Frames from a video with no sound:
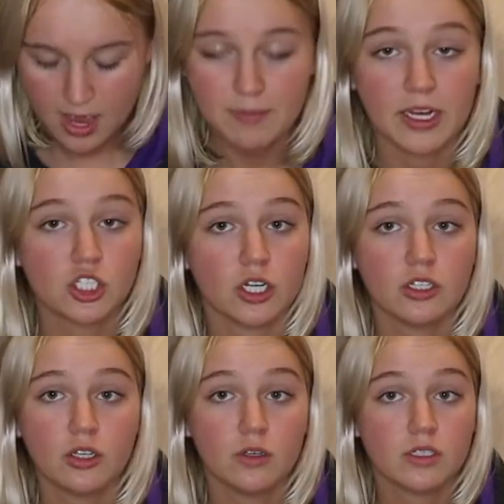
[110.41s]
make sure
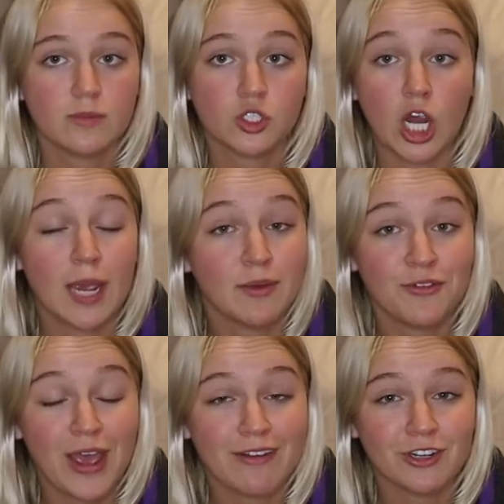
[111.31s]
to subscribe if
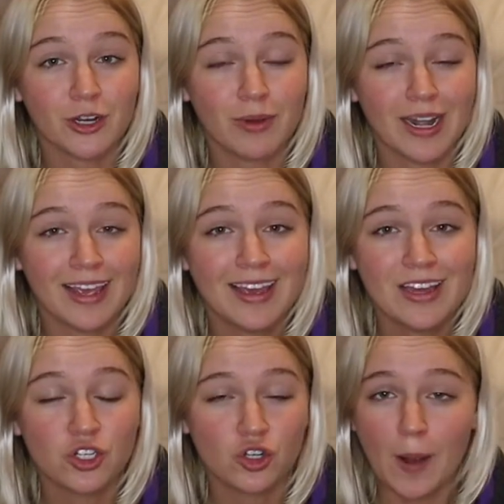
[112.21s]
you haven't already,
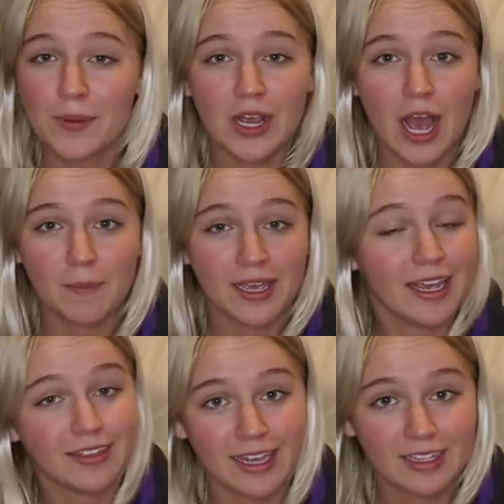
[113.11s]
drop a comment,
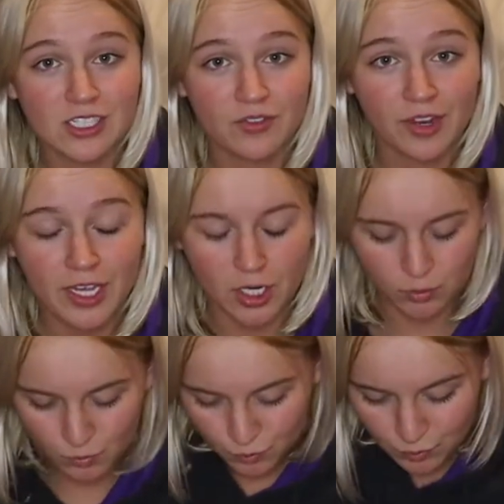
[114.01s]
and like this video.
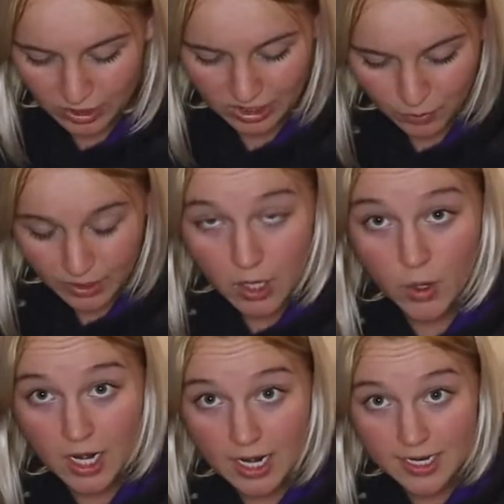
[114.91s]
Here we go,
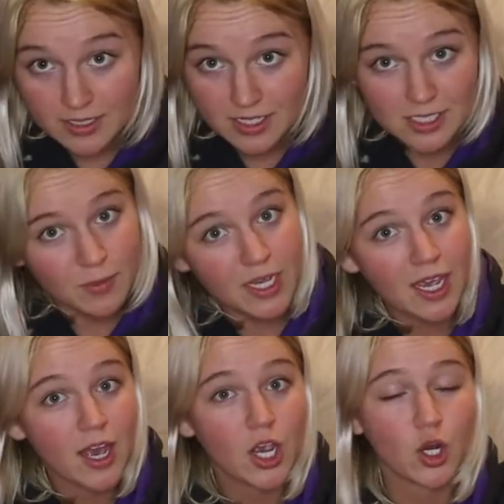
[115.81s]
guys. Let's be
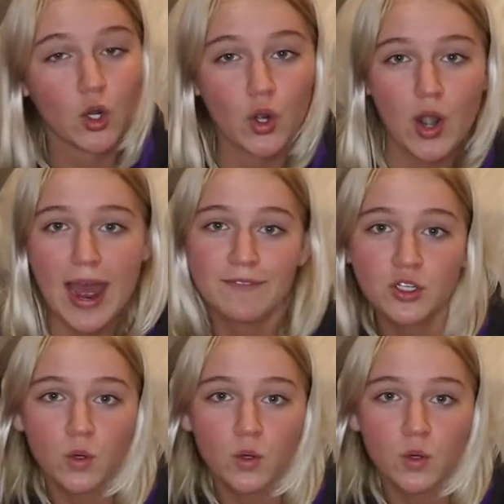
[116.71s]
craft